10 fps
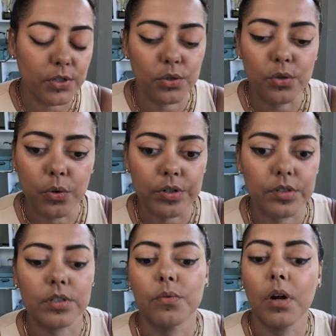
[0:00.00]
for two
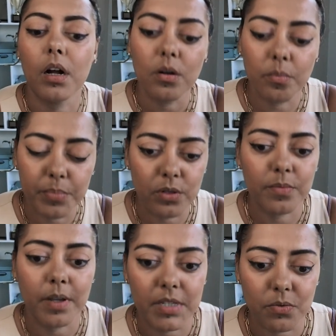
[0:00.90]
quarters in a row, boom,
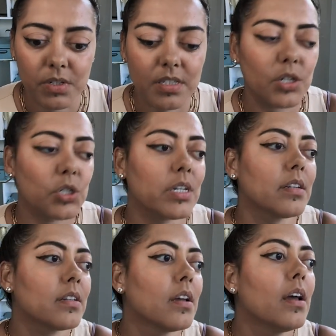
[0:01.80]
that means
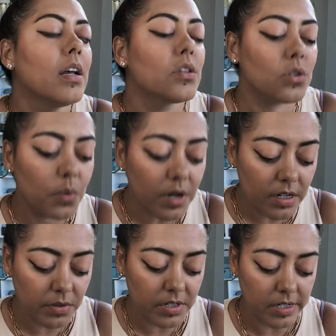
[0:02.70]
recession. So we're in
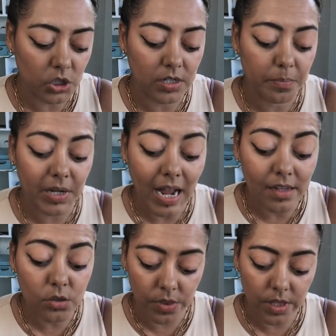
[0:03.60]
a recession, but I
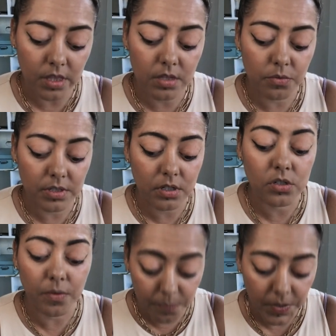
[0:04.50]
do think that there, there's
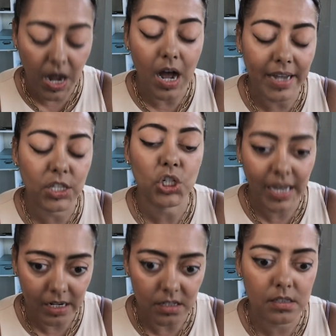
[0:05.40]
a high
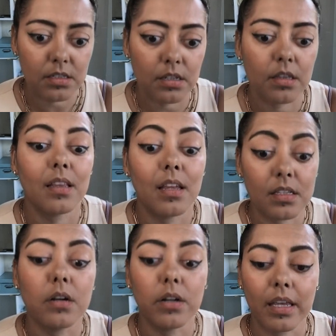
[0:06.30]
chance that
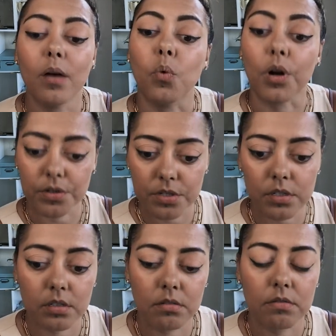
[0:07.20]
it's going to get worse,
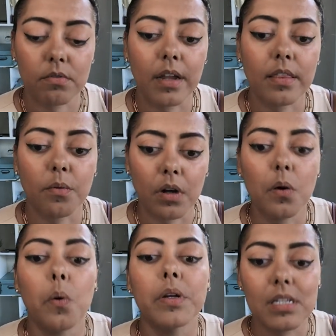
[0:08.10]
right? That we're
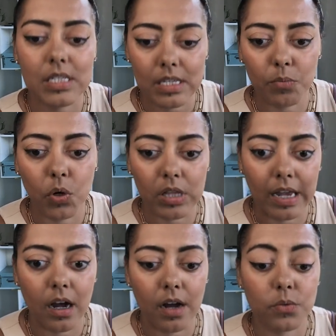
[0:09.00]
going to see more
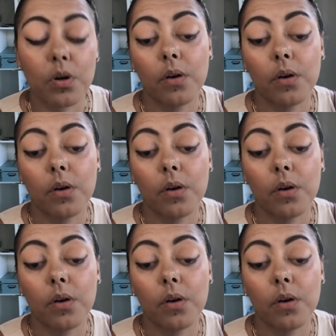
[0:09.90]
layoffs. We're